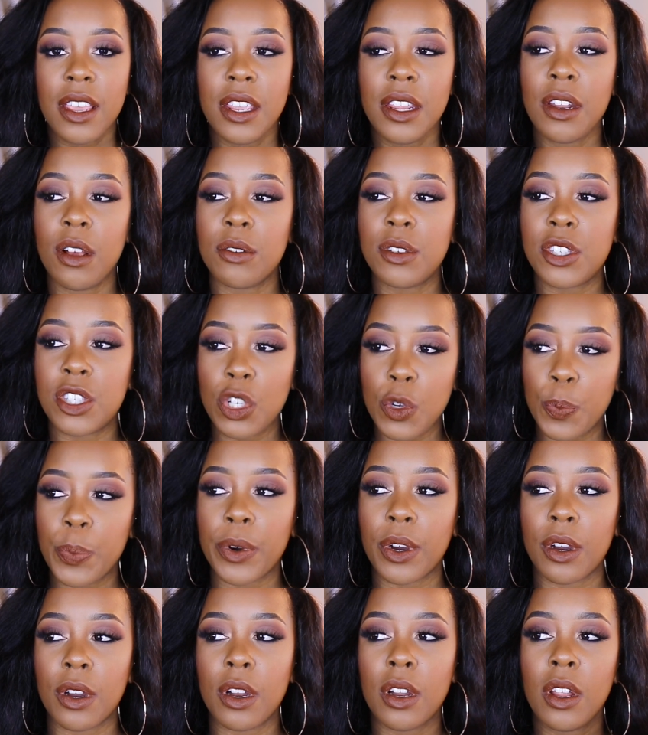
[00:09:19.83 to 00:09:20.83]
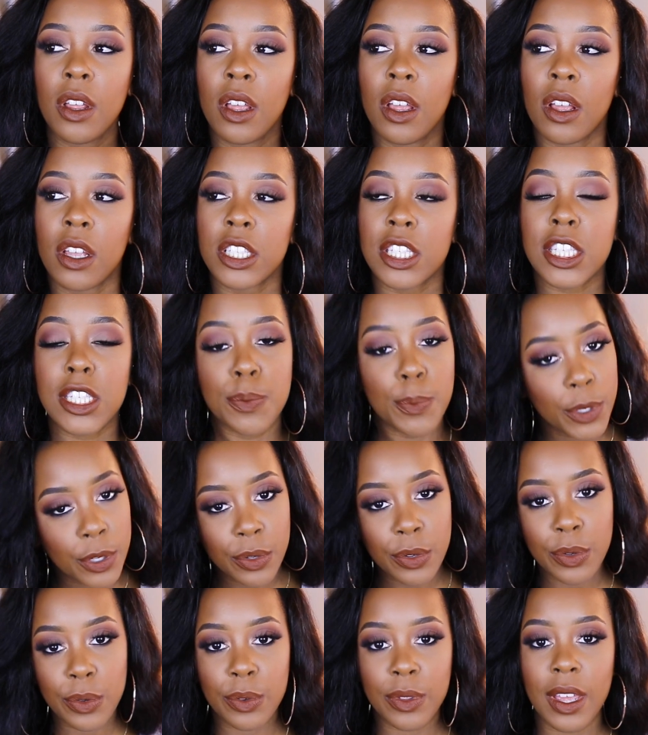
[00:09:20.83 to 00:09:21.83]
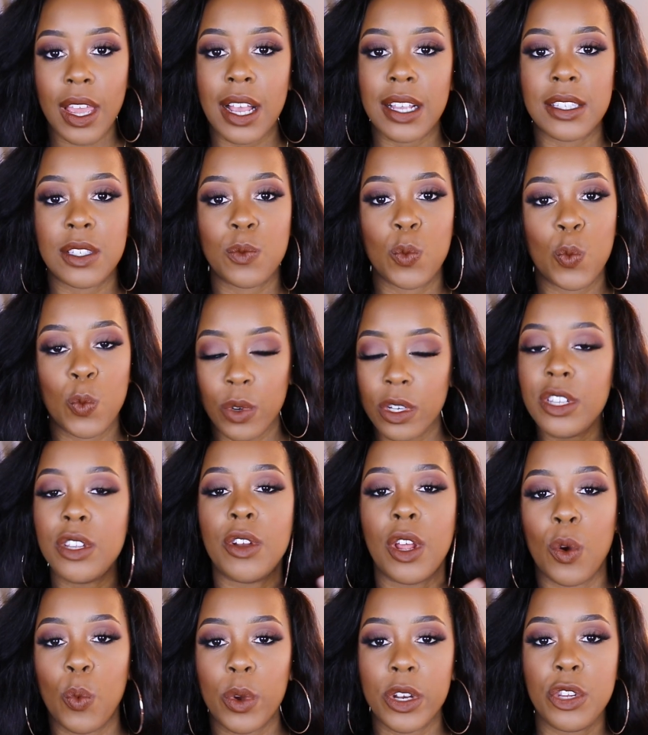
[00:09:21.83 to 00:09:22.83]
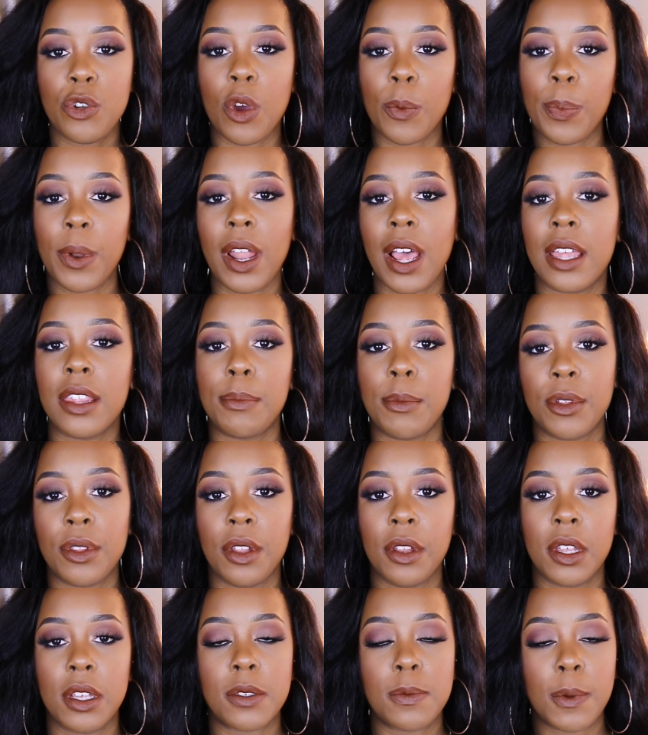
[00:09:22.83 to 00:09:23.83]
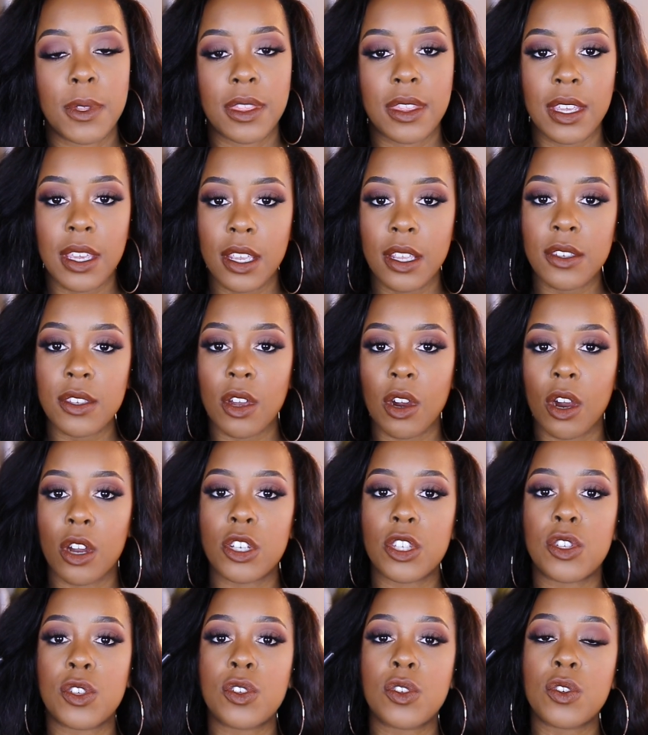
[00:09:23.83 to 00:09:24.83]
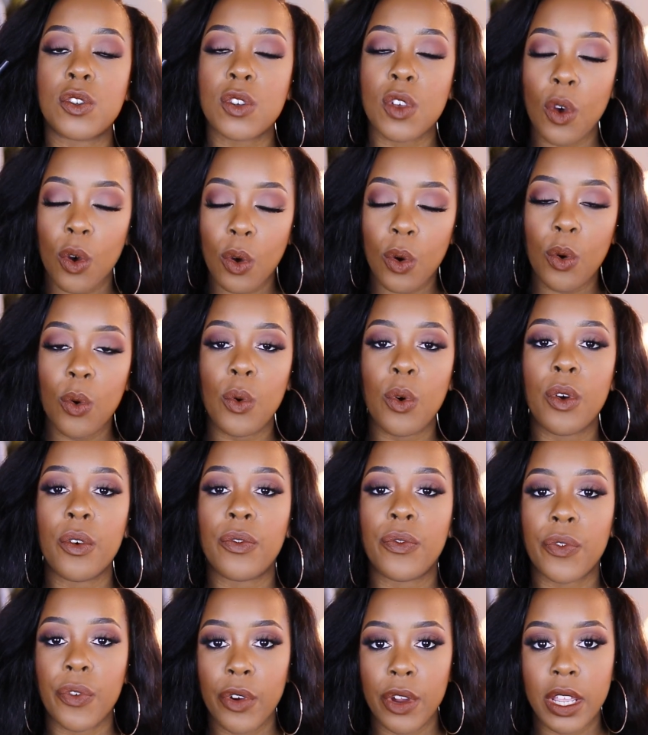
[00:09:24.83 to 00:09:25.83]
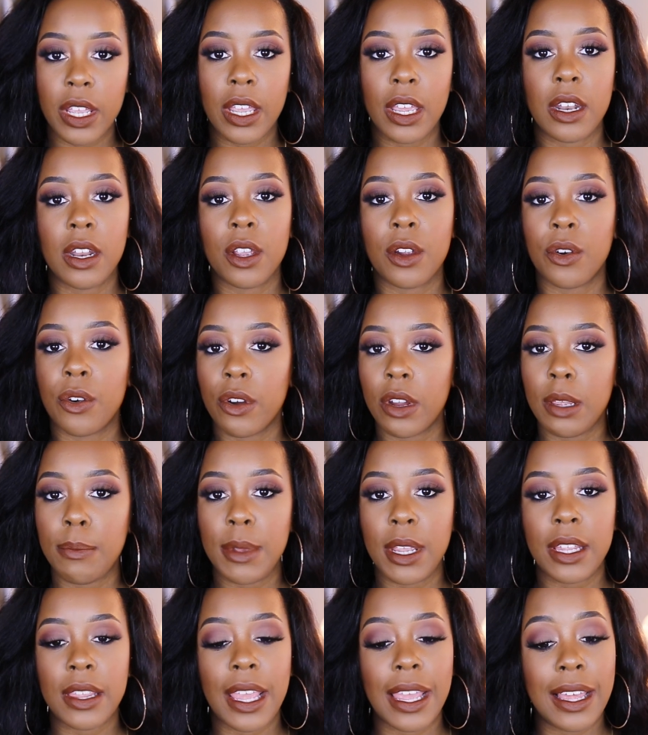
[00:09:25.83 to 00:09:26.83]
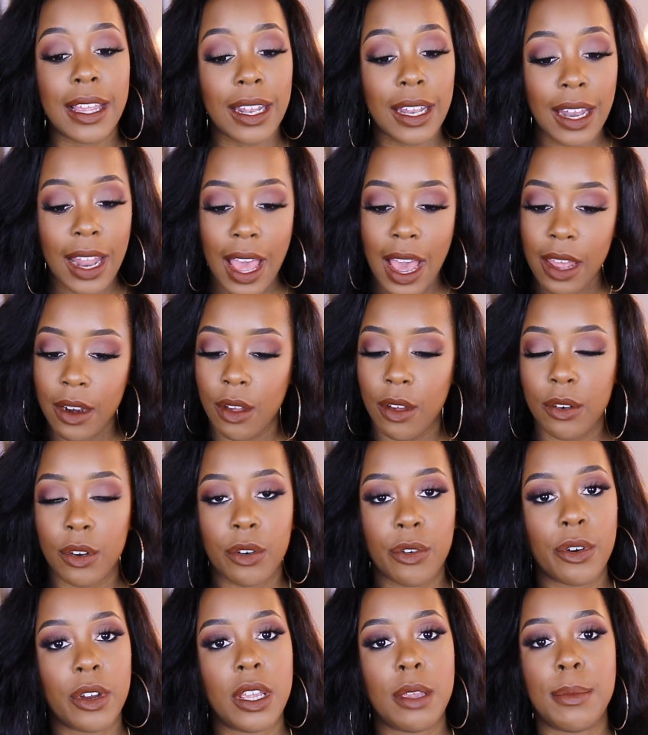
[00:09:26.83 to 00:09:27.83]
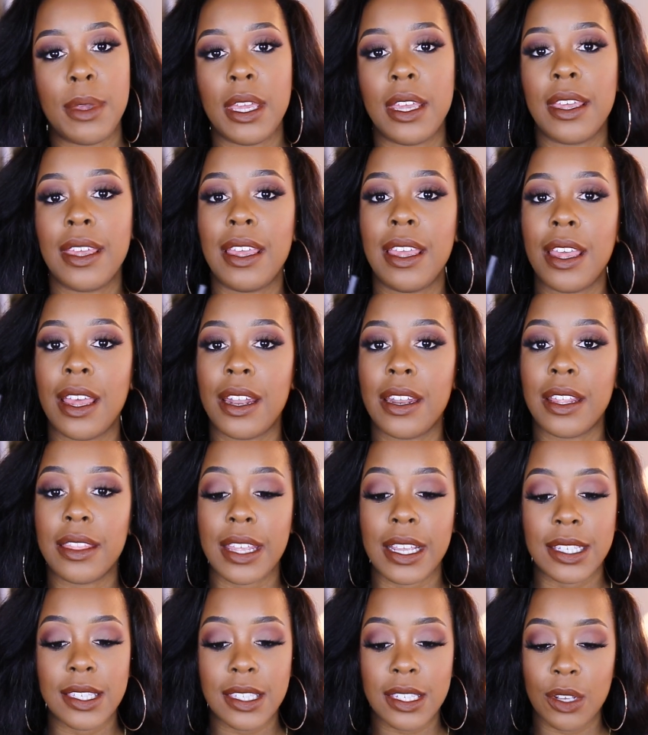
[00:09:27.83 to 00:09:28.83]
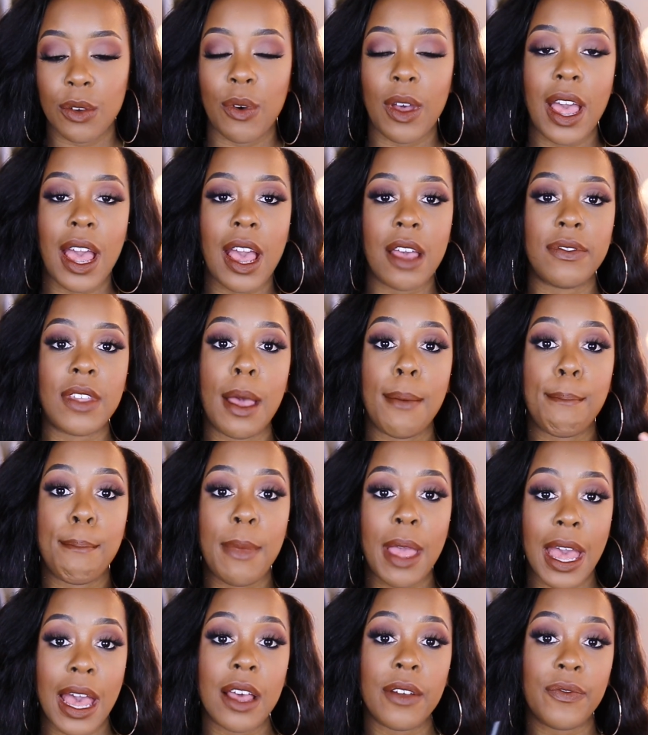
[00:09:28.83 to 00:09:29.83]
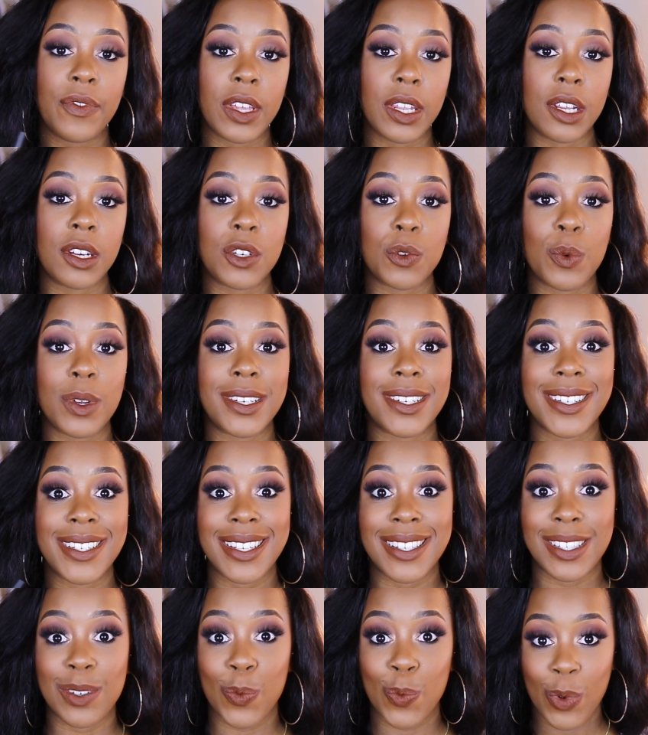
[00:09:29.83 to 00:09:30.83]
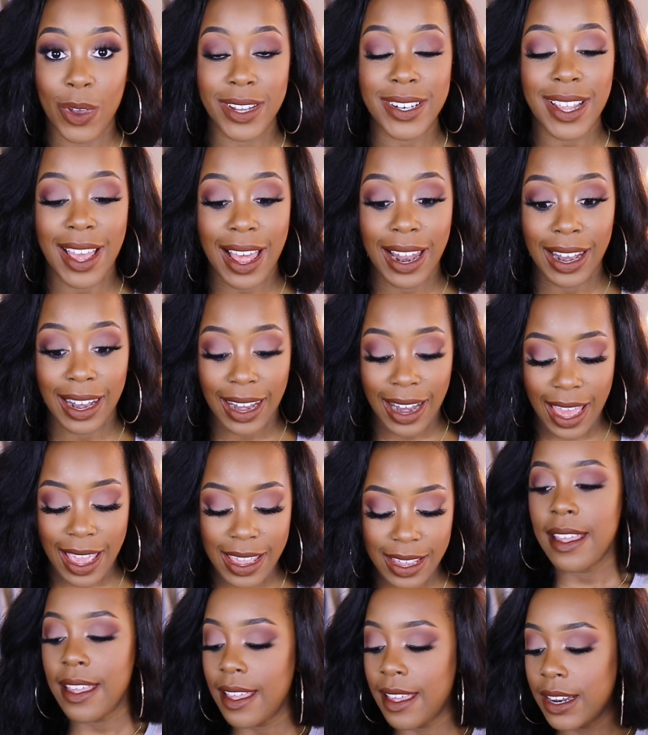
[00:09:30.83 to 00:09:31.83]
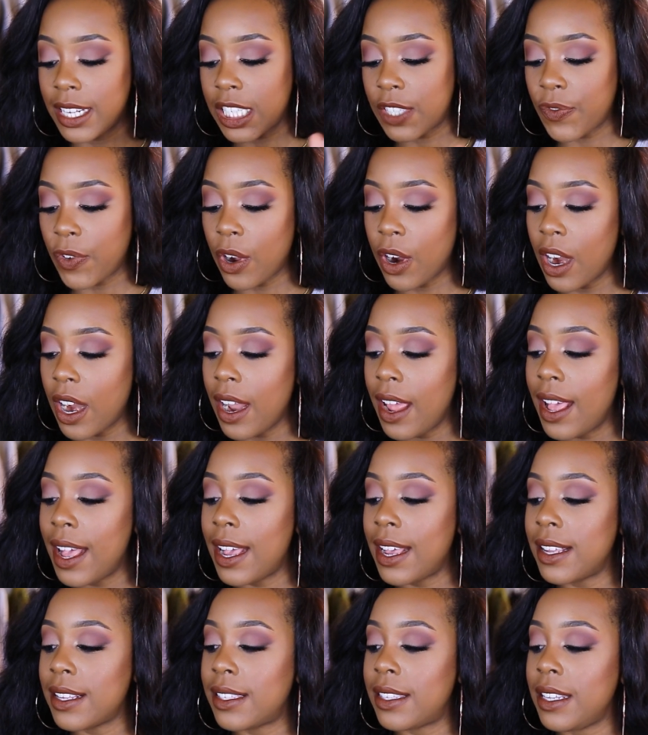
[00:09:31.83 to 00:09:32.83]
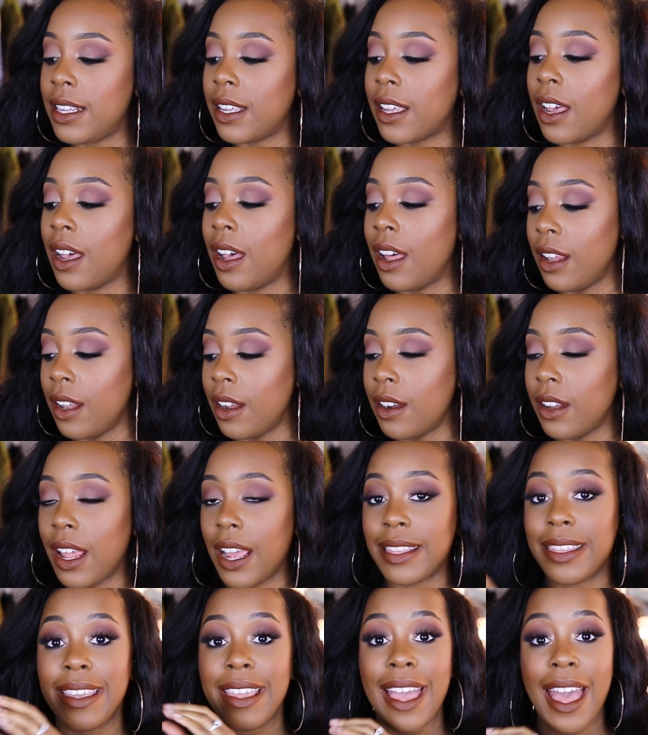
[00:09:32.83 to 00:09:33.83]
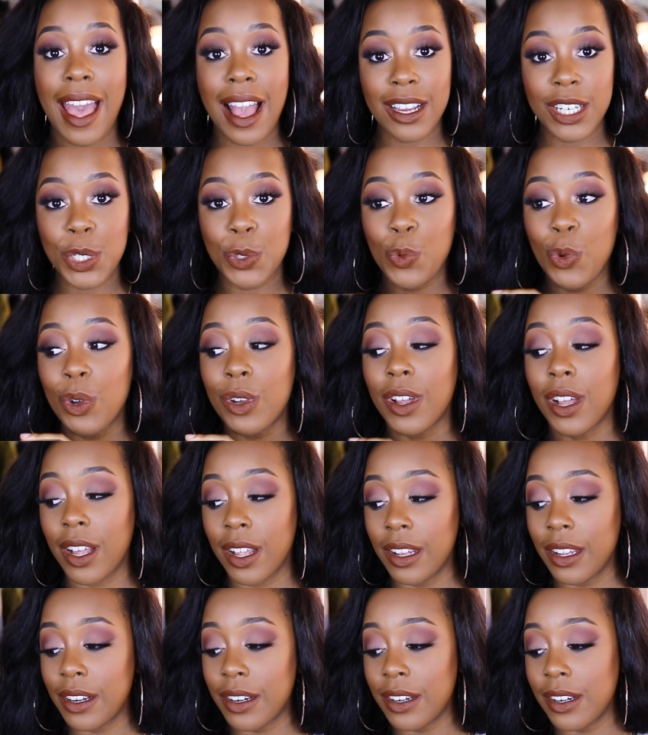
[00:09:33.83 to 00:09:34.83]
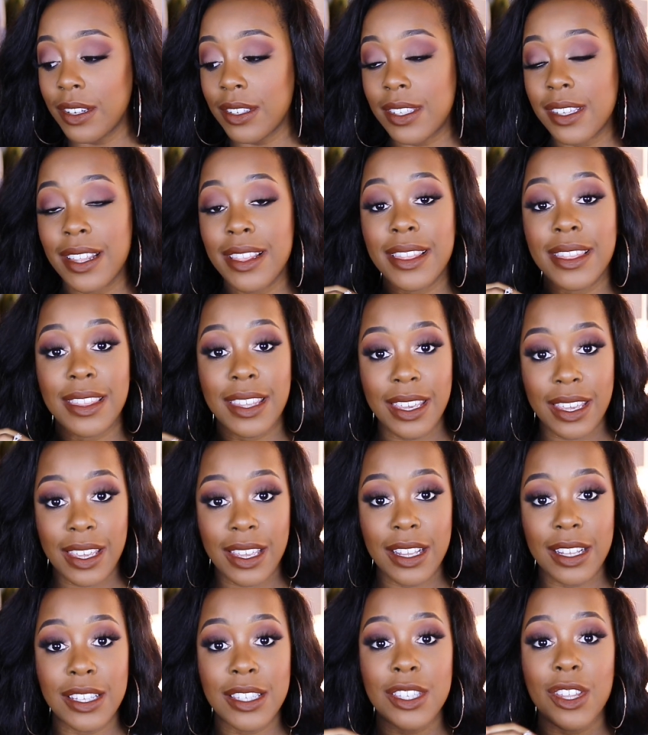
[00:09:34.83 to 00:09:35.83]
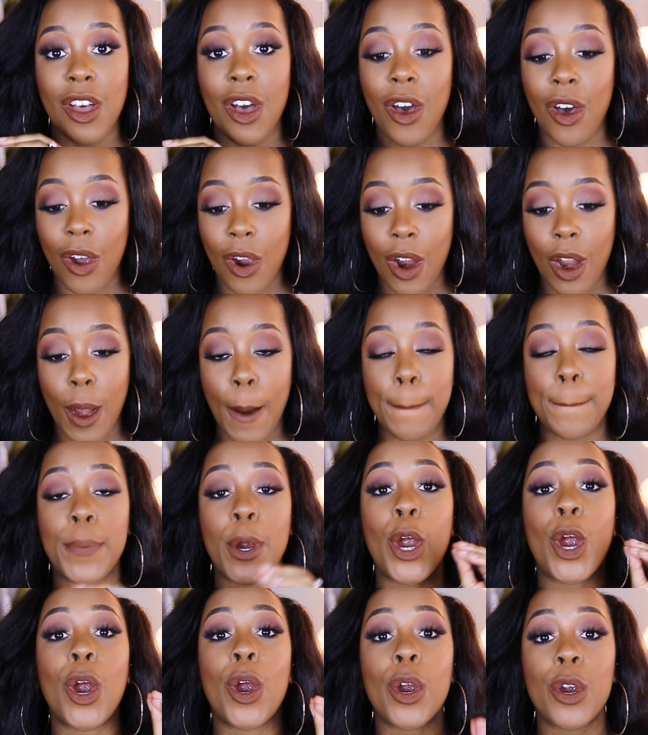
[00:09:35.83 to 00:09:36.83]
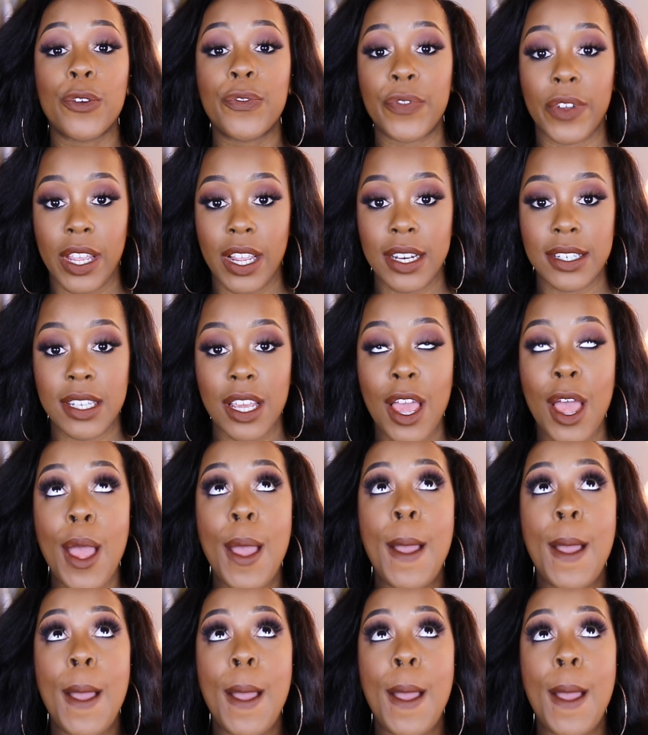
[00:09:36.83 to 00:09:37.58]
you know, super smooth as you know when you apply them on the lips but these are so freaking creamy they glide on creamy and they still have that matte finish which is what I like and as far as the color like the actual colors these are perfect